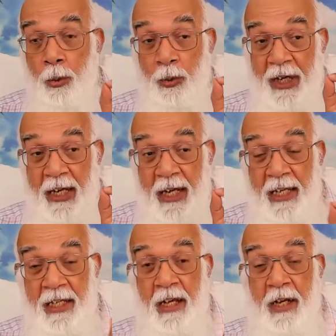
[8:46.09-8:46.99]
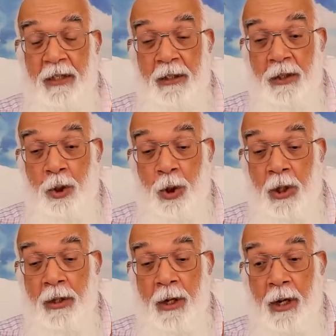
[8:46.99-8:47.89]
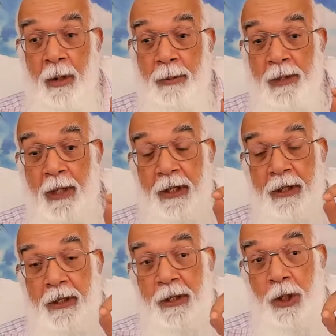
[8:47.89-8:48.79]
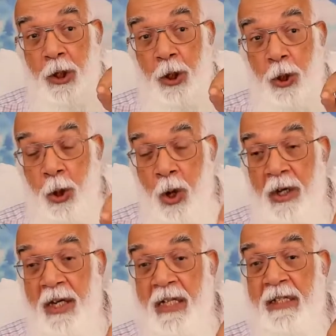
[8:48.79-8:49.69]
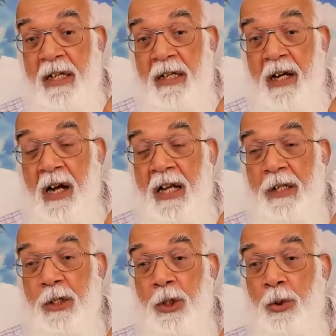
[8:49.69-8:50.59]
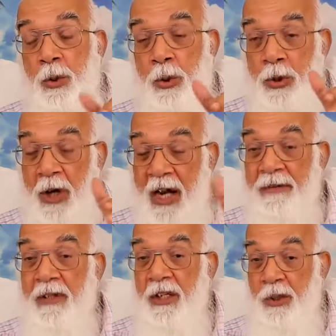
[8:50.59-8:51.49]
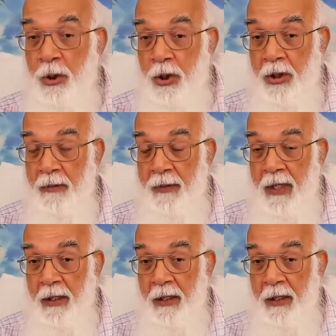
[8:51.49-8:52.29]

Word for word: When any other thought comes, it is the knowledge that guides you to drive that thought away.